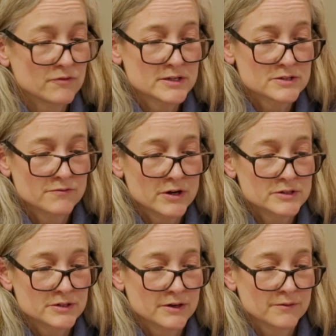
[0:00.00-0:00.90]
and vice
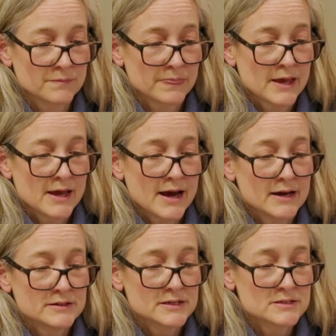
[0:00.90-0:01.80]
versa.
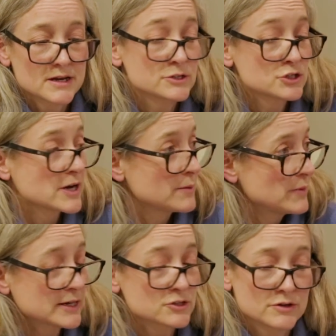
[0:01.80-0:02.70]
And his
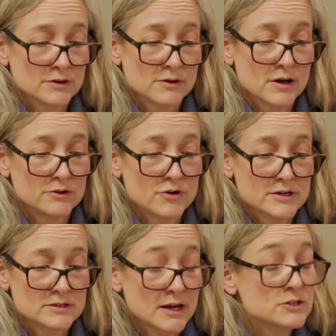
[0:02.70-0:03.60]
lunchtime
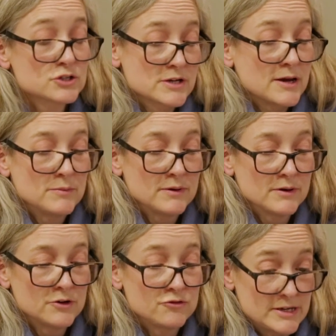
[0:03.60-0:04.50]

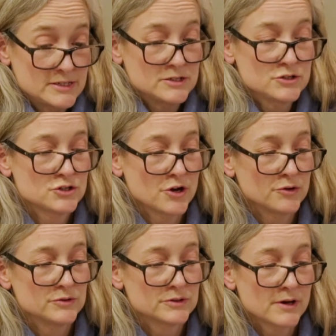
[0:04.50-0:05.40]
addresses
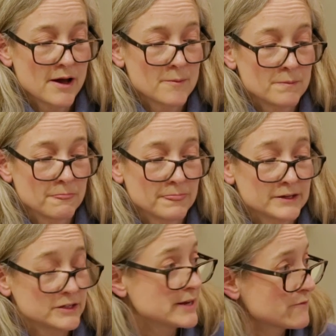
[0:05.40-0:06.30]
showed
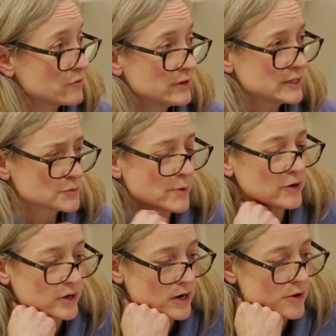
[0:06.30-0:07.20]
that he never really
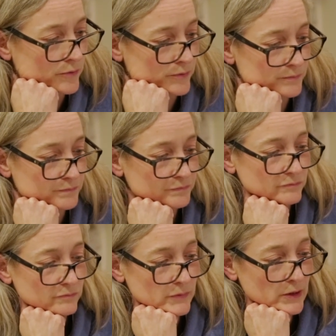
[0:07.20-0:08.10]
spoke alone.
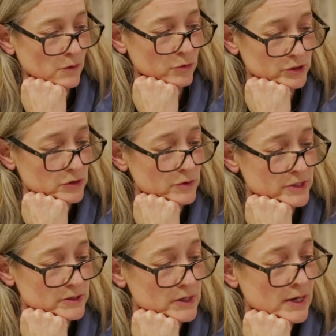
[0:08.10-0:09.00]
He
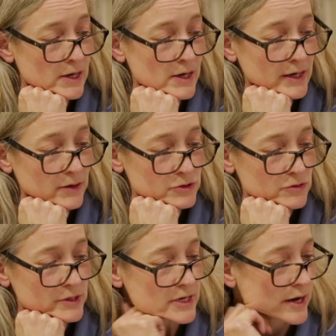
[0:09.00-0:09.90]
was
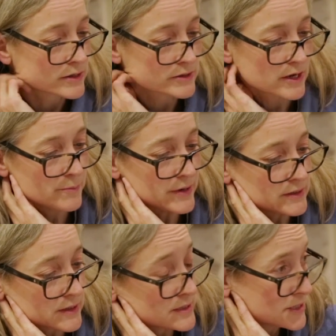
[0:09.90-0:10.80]
always heard
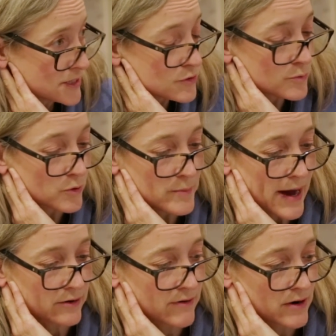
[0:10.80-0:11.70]
amid considerable
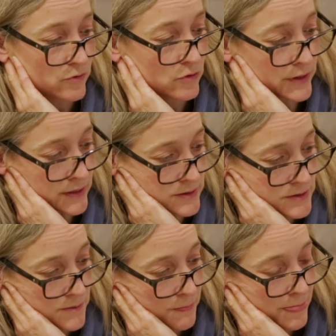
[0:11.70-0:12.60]
background noise.